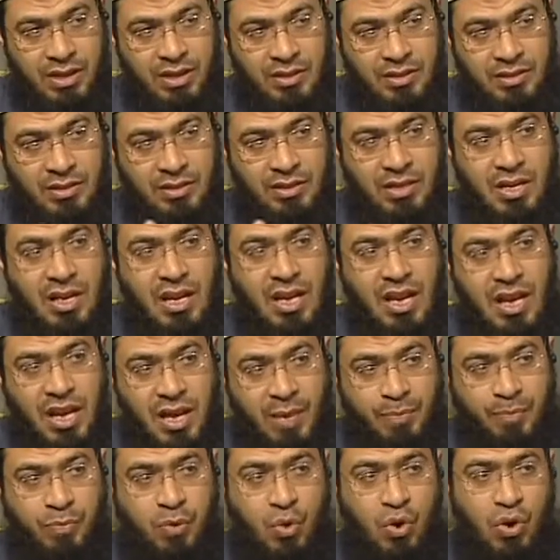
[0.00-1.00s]
his
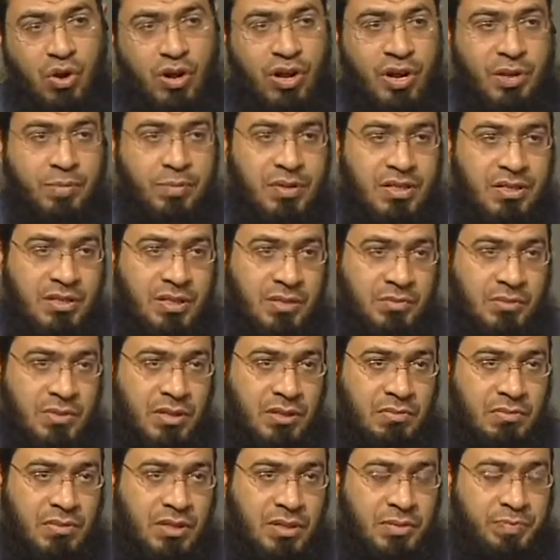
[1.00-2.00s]
employer, but
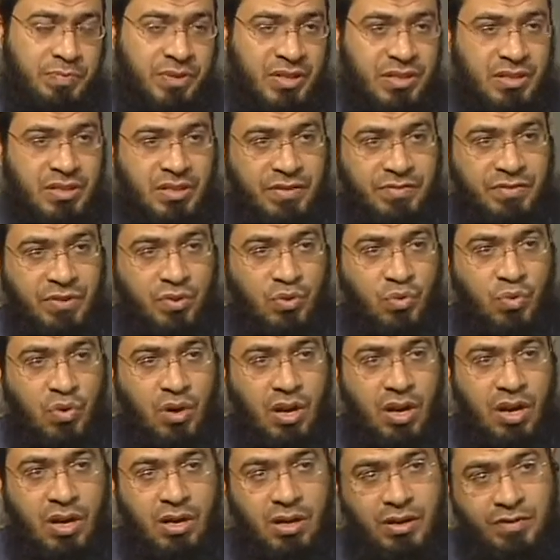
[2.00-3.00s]
sometimes he spends a
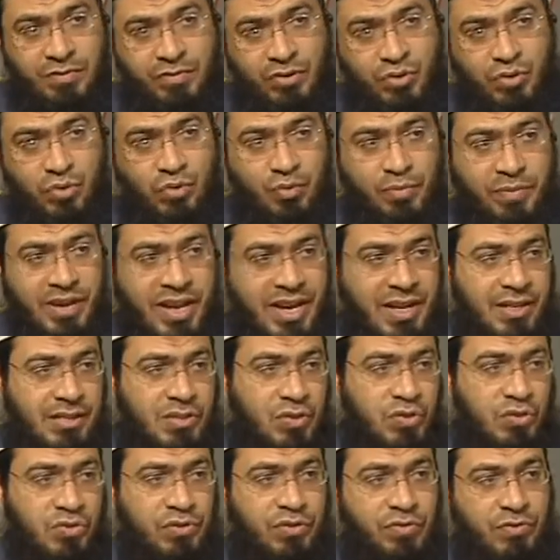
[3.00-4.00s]
few
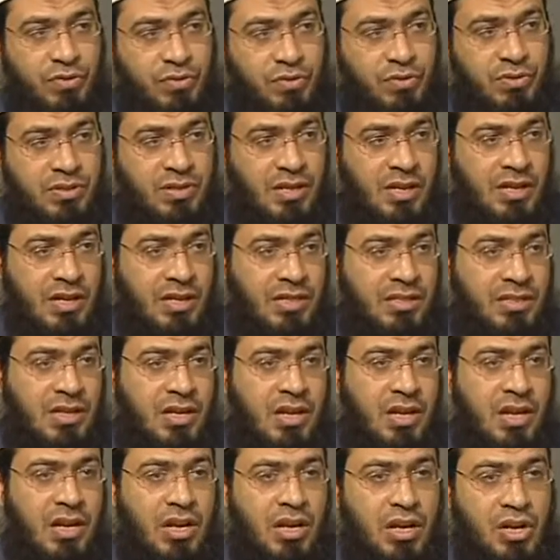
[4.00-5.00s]
minutes or a few seconds
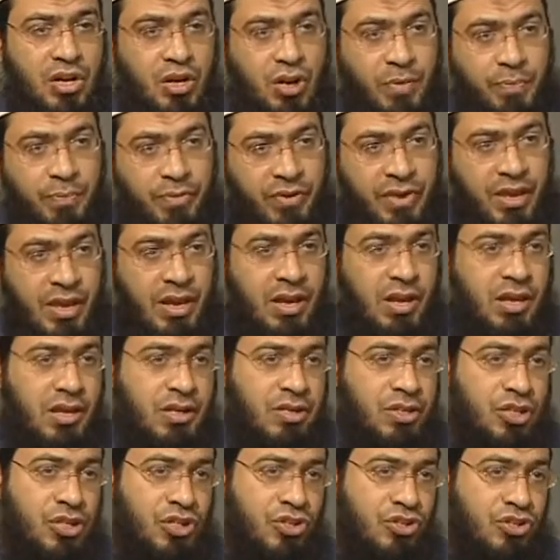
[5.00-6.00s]
not paying
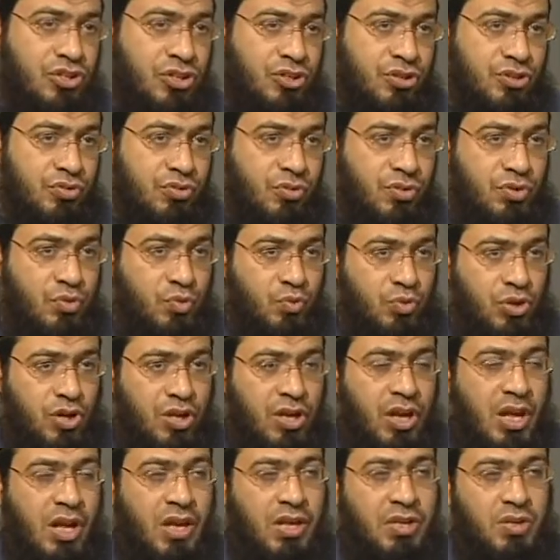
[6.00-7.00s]
attention to his
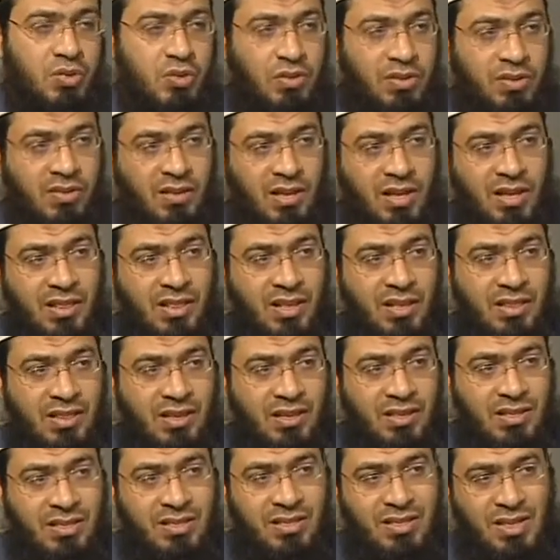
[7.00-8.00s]
work. So we think that
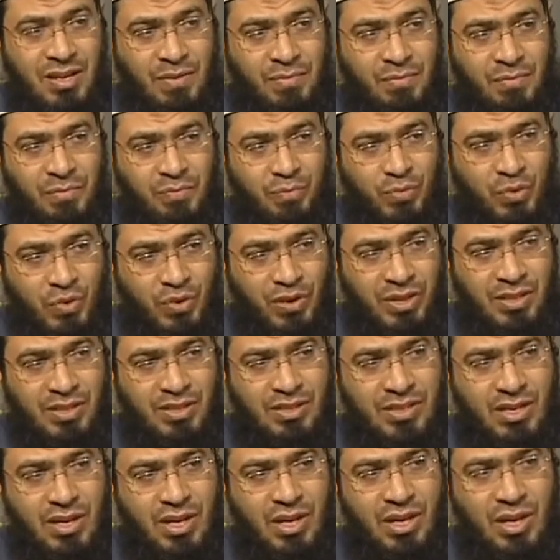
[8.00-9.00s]
there are some
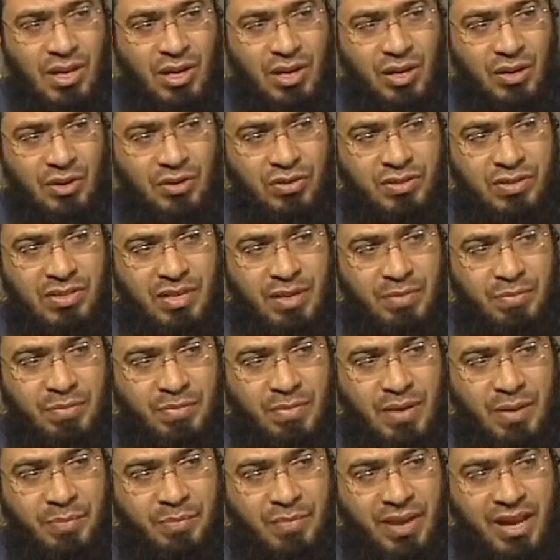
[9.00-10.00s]
points or
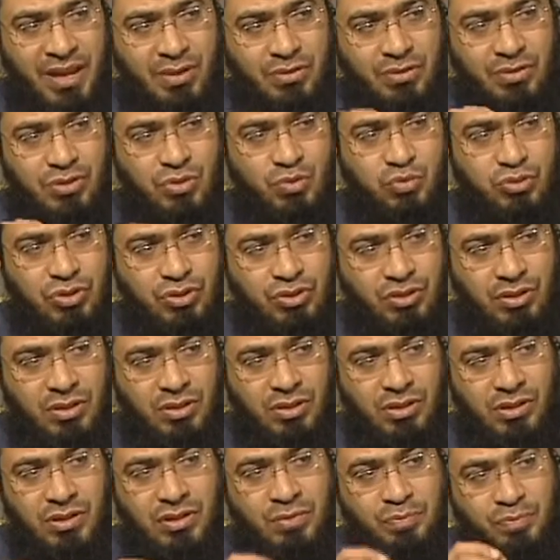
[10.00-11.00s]
some amounts which are
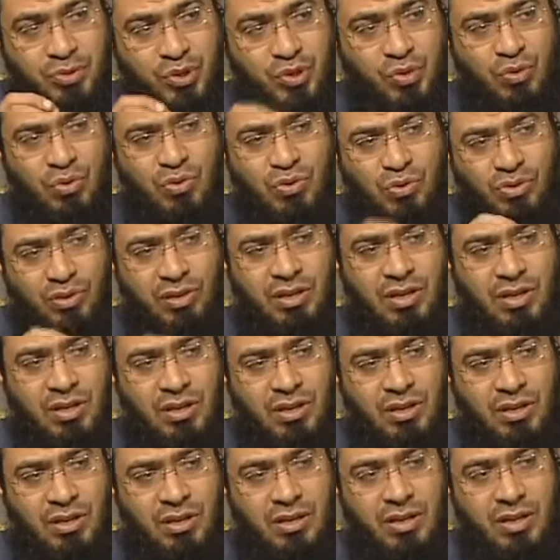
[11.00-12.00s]
not pure,
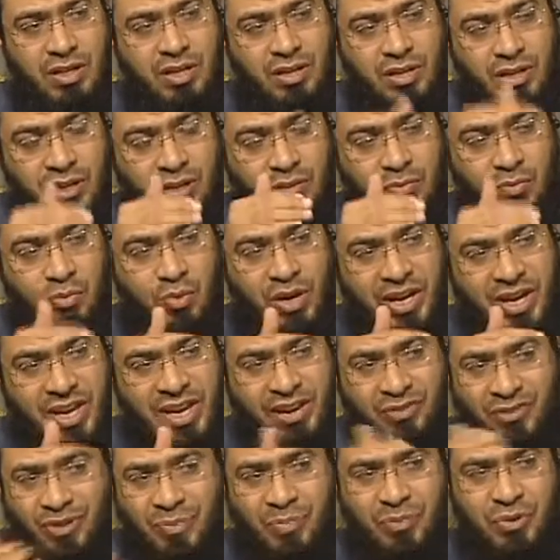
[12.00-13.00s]

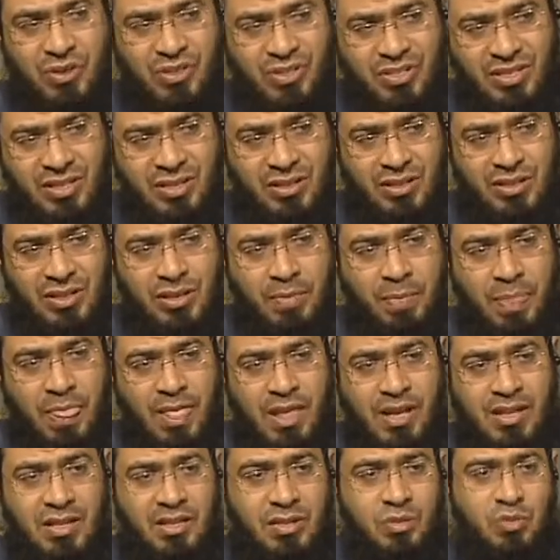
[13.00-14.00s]
100%.
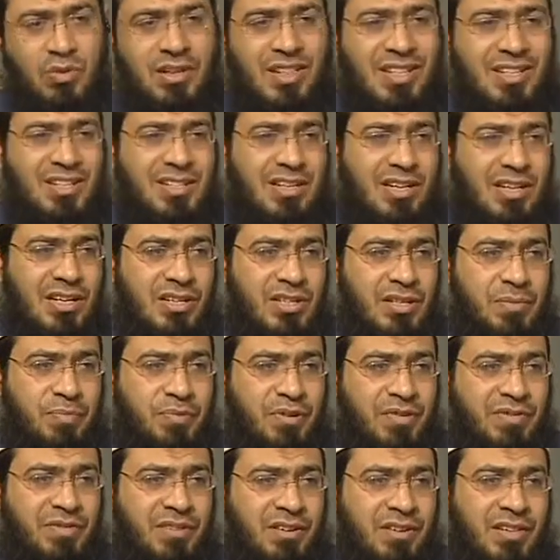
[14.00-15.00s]
That's why the scholars
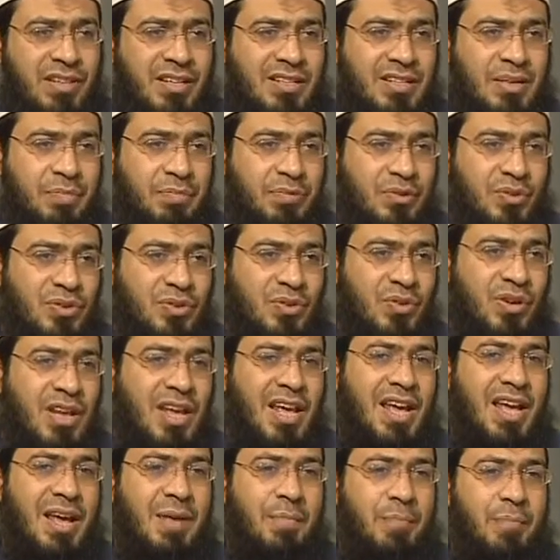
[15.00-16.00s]
prefer that a person
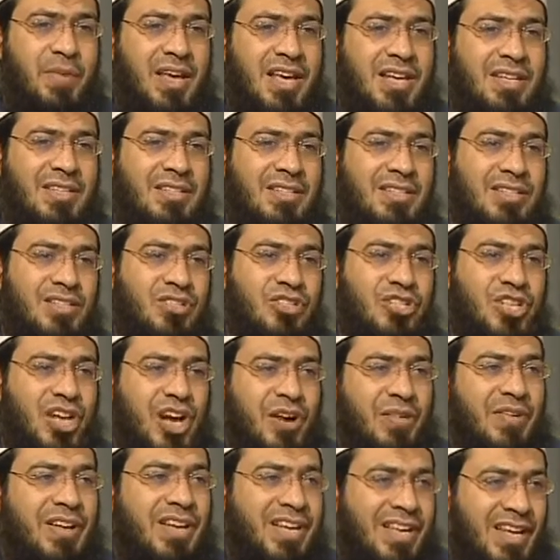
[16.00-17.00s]
makes
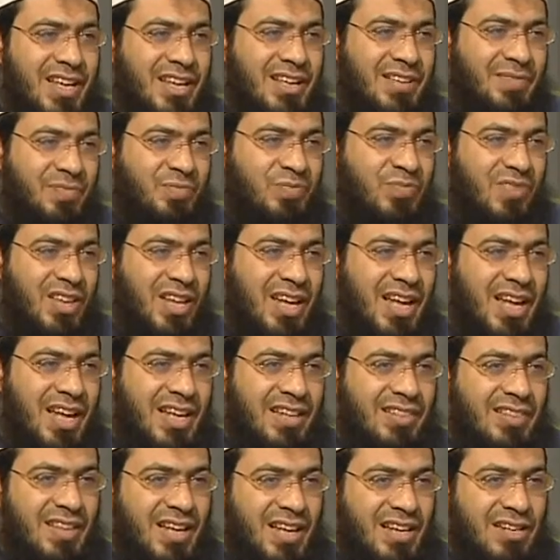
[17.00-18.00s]
charity
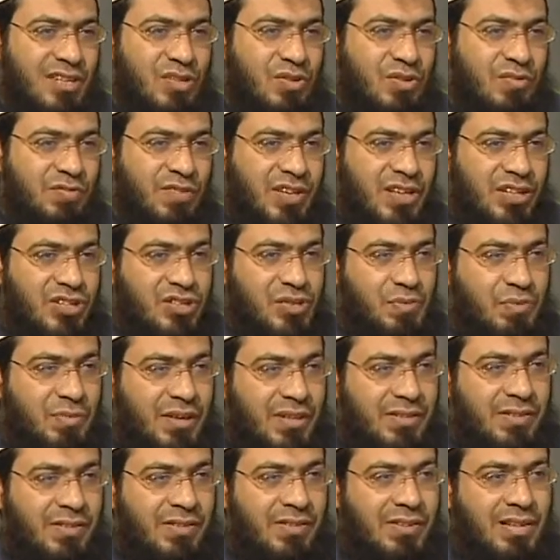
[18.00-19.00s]
at the end of each
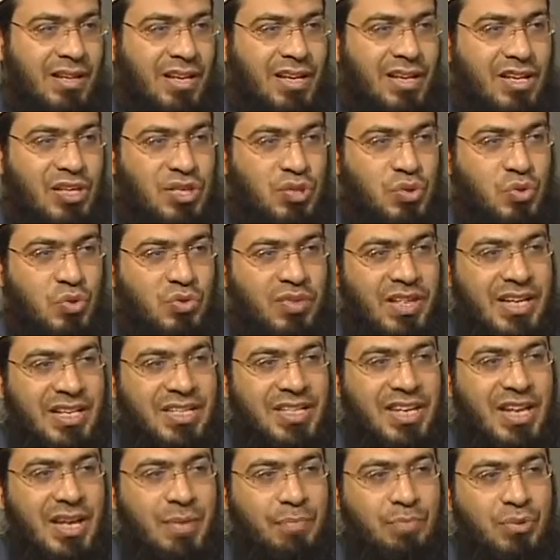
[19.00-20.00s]
month, so
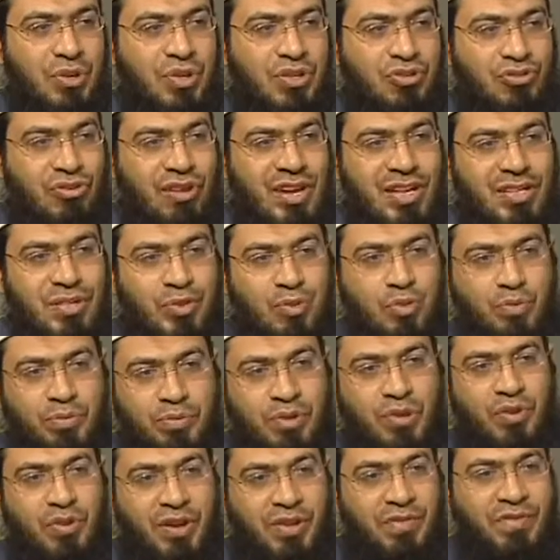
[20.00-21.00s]
that he tries to
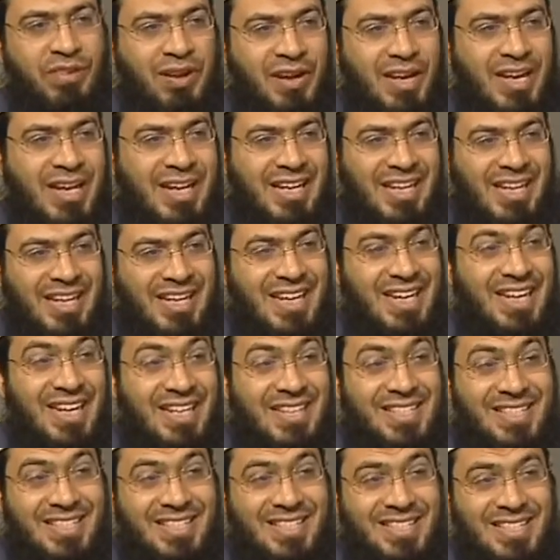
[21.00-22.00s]
purify,
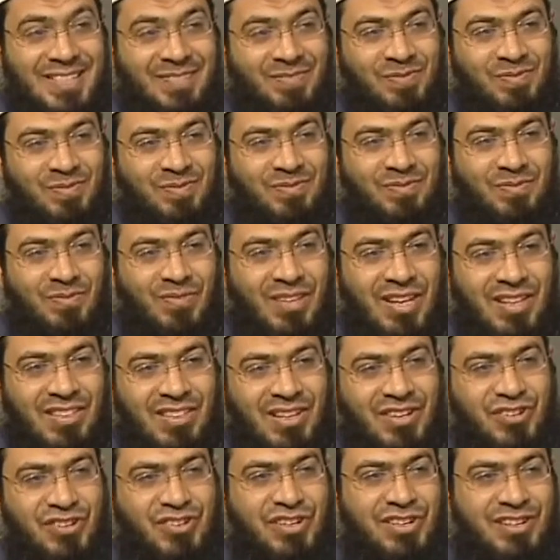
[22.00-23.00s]
cleans
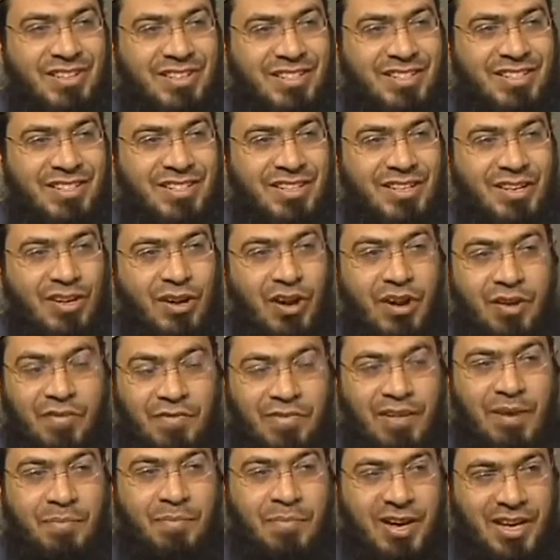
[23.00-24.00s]
the dirt of
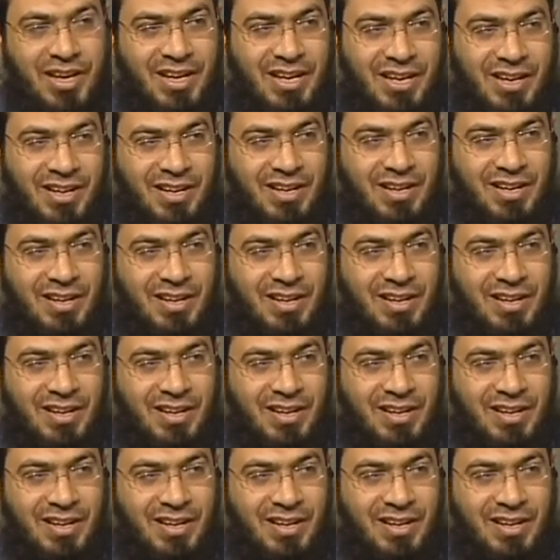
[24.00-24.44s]
the money.